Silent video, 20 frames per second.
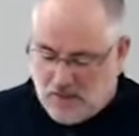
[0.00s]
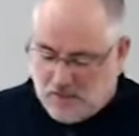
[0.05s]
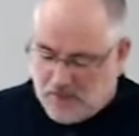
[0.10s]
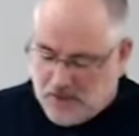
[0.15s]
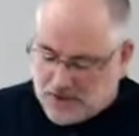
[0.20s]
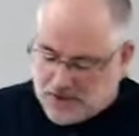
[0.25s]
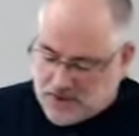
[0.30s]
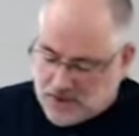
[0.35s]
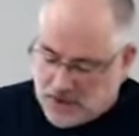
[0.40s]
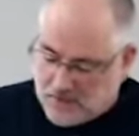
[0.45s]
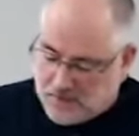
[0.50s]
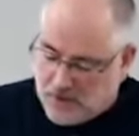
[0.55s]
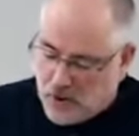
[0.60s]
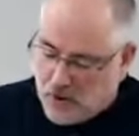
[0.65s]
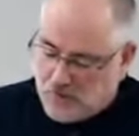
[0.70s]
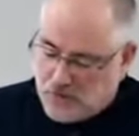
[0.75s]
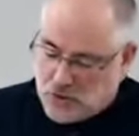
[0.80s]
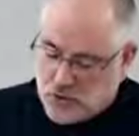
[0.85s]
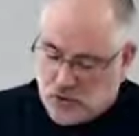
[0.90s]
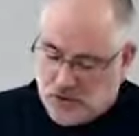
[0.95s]
but
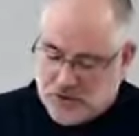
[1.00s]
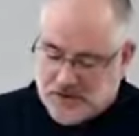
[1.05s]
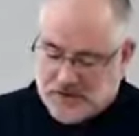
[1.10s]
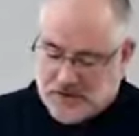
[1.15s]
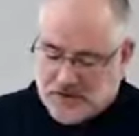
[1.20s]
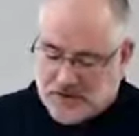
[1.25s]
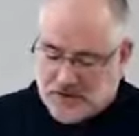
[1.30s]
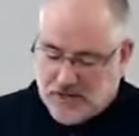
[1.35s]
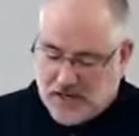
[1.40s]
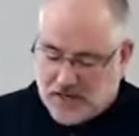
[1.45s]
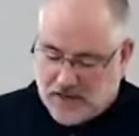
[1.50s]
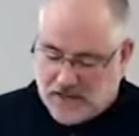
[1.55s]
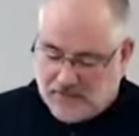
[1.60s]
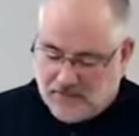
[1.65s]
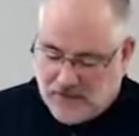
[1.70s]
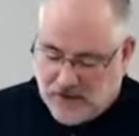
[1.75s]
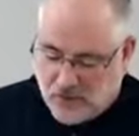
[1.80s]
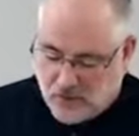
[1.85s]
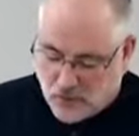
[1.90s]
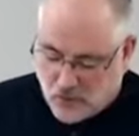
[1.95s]
Pope Julius II
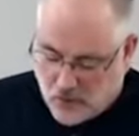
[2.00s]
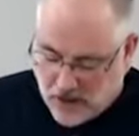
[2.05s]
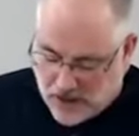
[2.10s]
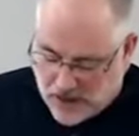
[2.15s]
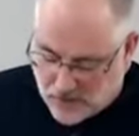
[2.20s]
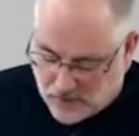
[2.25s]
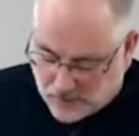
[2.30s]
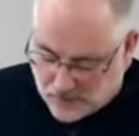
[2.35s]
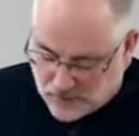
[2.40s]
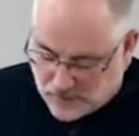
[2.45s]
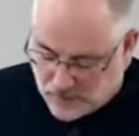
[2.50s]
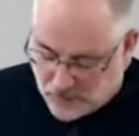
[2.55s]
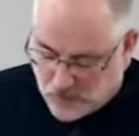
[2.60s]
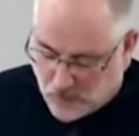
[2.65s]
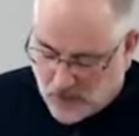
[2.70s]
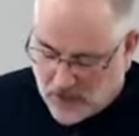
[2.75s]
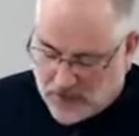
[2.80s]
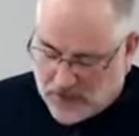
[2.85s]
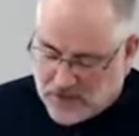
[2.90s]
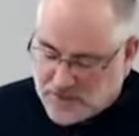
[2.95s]
found grounds for
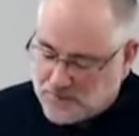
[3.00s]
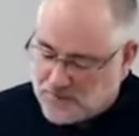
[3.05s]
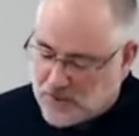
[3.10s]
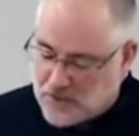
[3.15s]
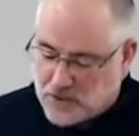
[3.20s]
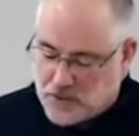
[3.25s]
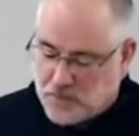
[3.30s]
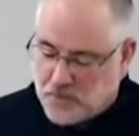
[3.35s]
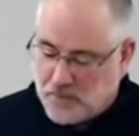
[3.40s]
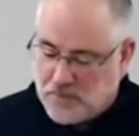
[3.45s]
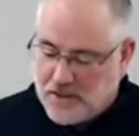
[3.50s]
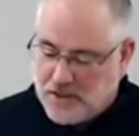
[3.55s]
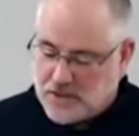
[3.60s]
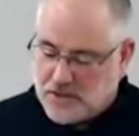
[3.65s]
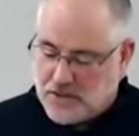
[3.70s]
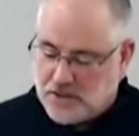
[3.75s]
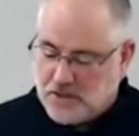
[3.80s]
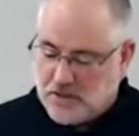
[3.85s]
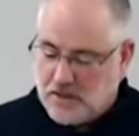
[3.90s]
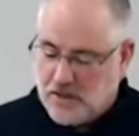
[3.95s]
granting special
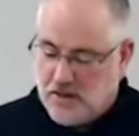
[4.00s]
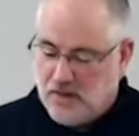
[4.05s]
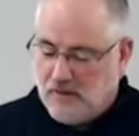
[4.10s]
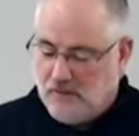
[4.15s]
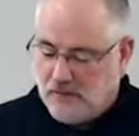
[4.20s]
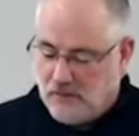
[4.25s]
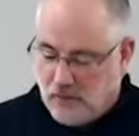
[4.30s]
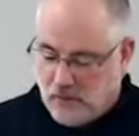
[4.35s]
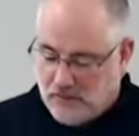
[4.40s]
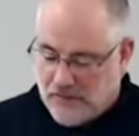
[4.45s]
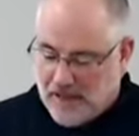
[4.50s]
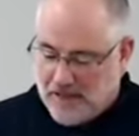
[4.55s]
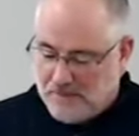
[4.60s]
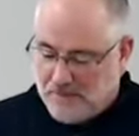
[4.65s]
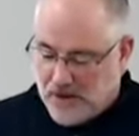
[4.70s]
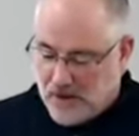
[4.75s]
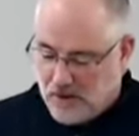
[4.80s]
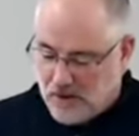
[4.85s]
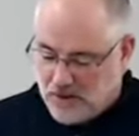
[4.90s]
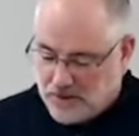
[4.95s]
permission for that
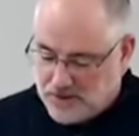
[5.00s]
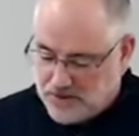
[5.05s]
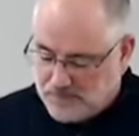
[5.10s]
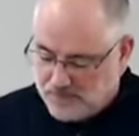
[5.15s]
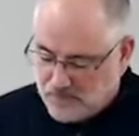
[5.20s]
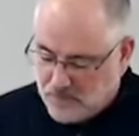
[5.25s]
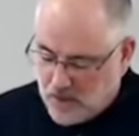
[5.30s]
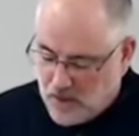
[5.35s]
marriage.